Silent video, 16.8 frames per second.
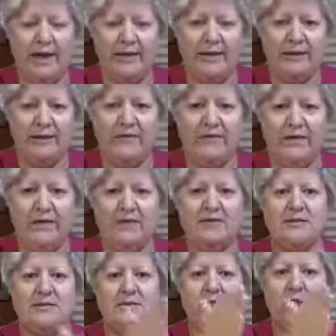the
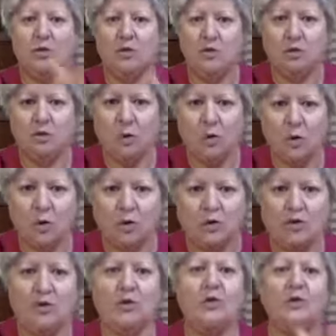event, who you talk
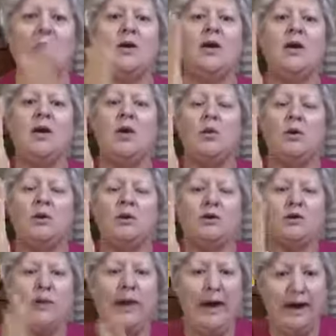to, what you
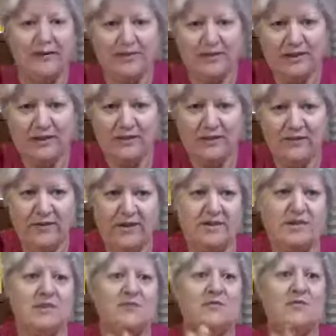do after the event
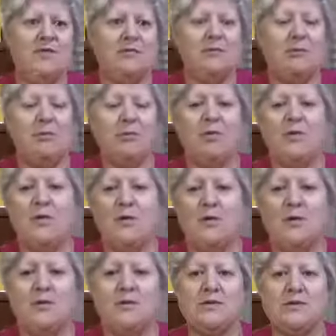to follow up with
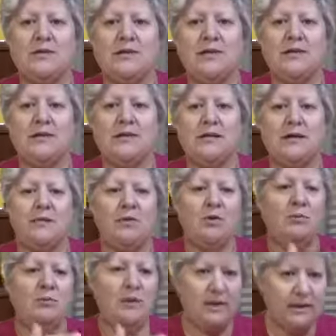those that you
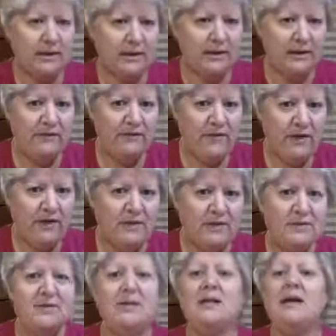met at the event.
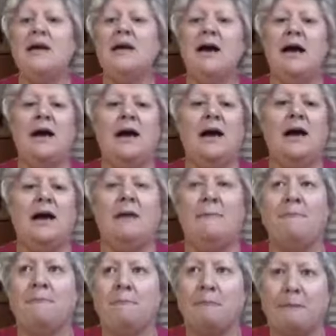
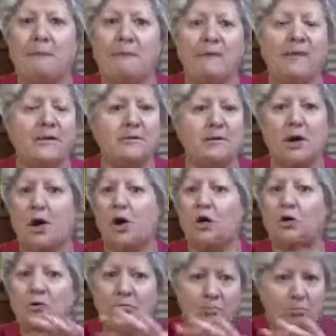There's a
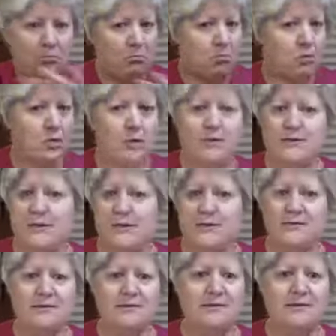whole
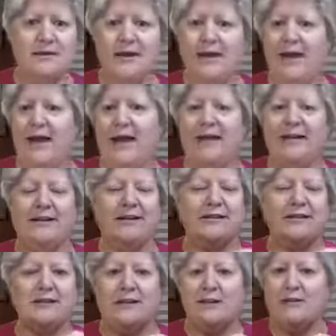process, and
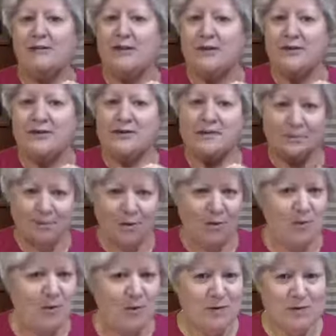it's a very simple
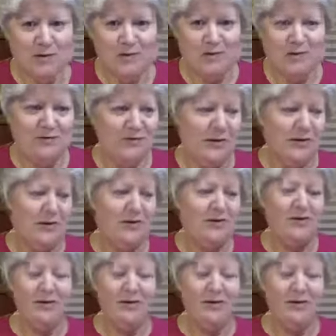process to follow,